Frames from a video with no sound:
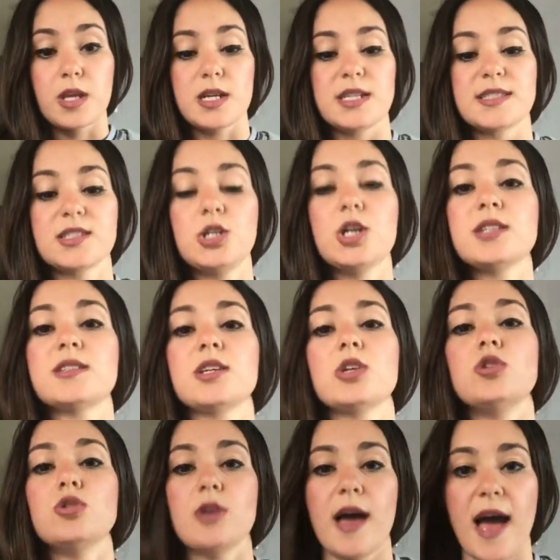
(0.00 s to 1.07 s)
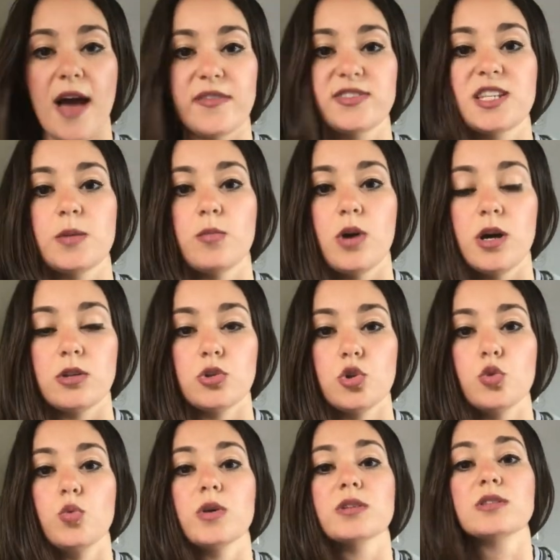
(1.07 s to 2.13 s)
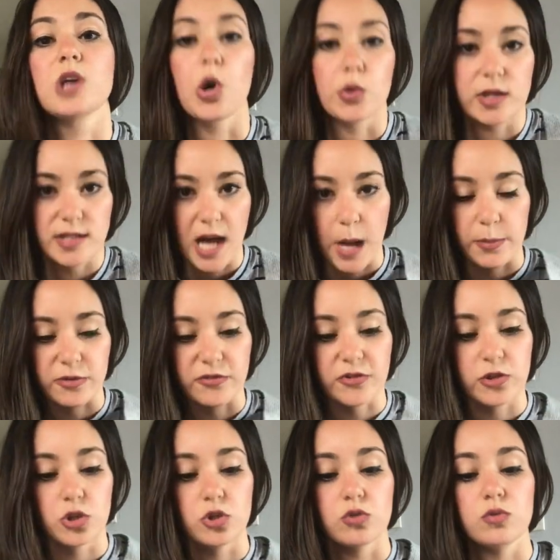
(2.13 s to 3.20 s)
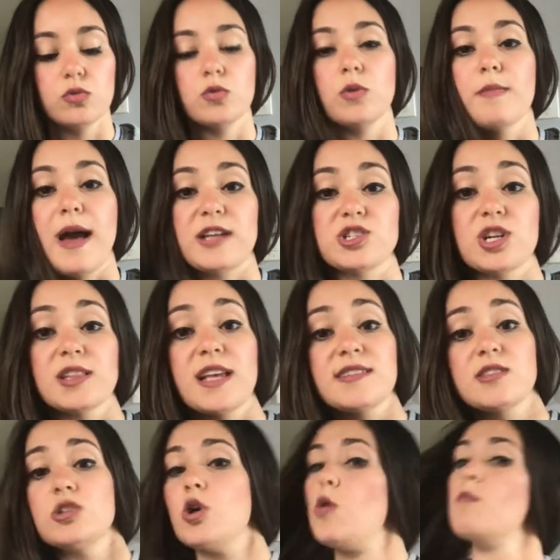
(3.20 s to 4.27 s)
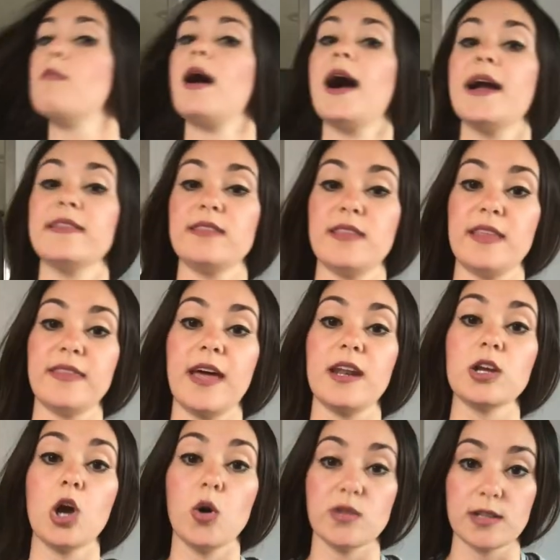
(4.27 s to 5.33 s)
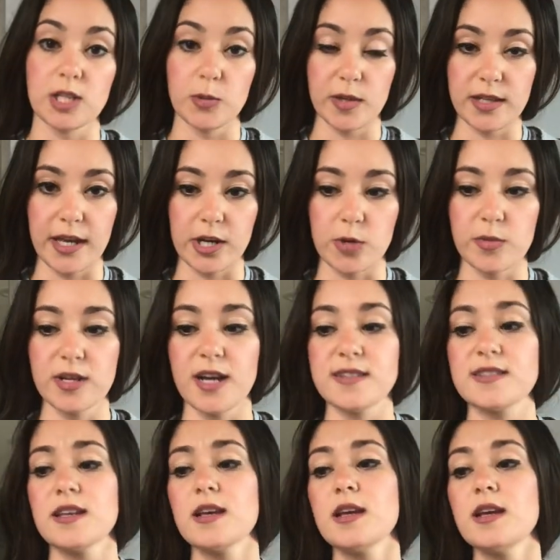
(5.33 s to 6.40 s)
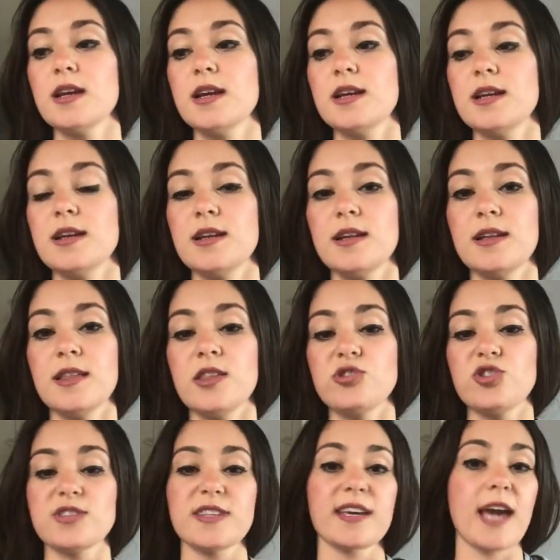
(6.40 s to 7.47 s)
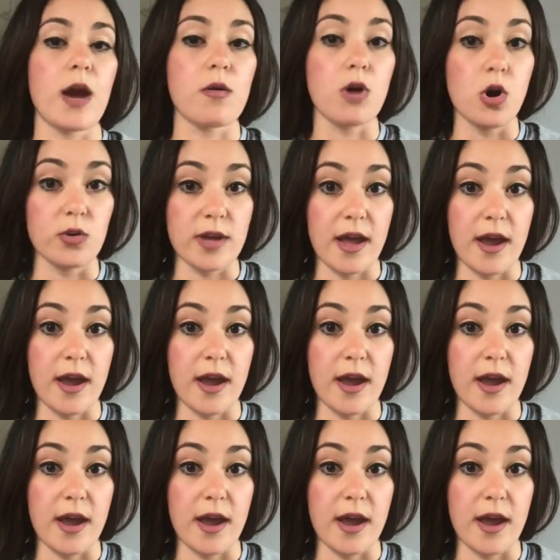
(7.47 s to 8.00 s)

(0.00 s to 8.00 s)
It's good to have someone who will tone a topper for you, who will match it, unless you don't mind that it goes a little bit lighter. Because just like our own